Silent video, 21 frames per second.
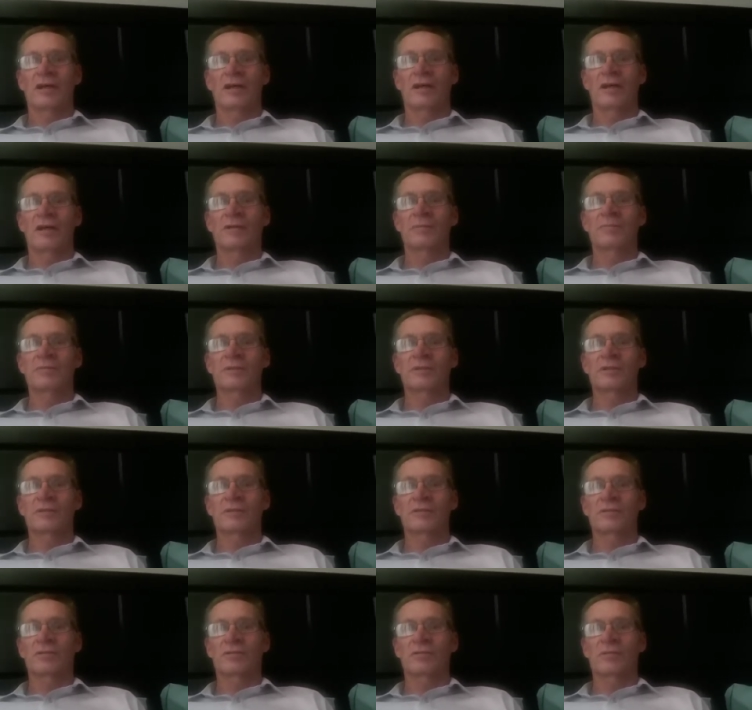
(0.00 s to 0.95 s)
open
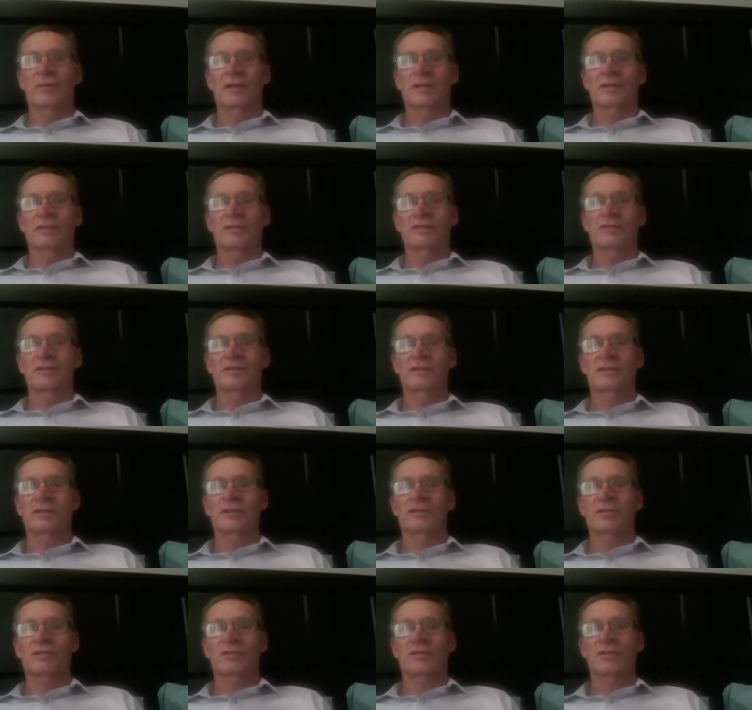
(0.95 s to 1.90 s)
until what?
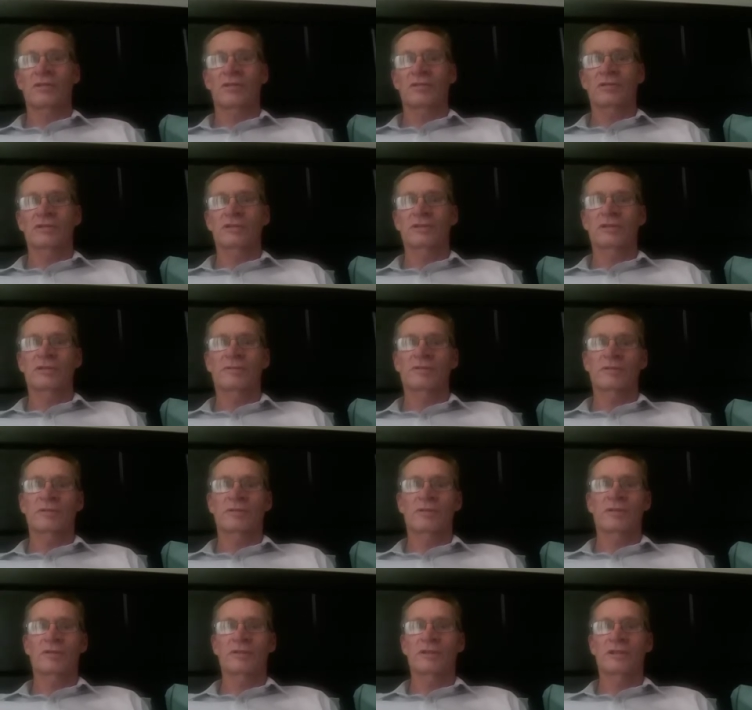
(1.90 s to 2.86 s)
6 o'clock, 7
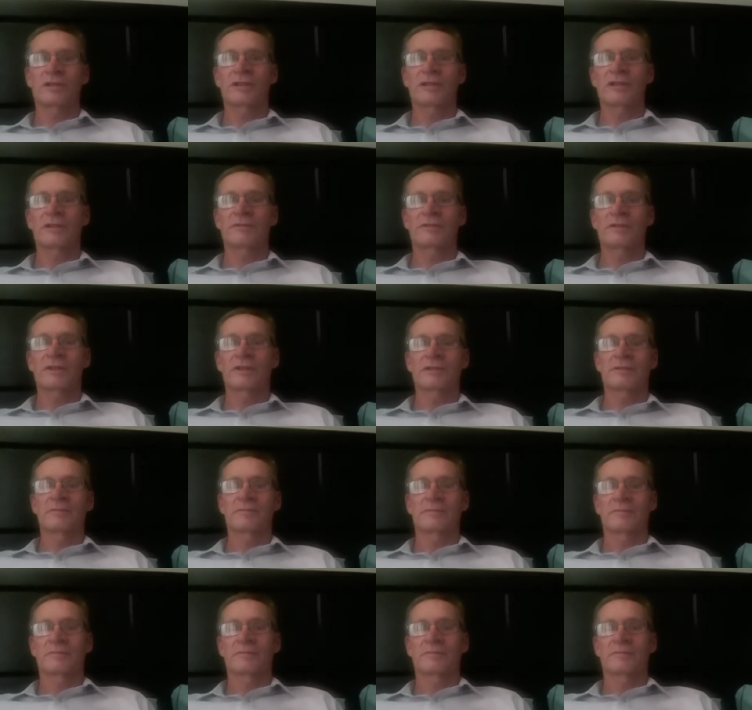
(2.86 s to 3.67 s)
o'clock in the evening.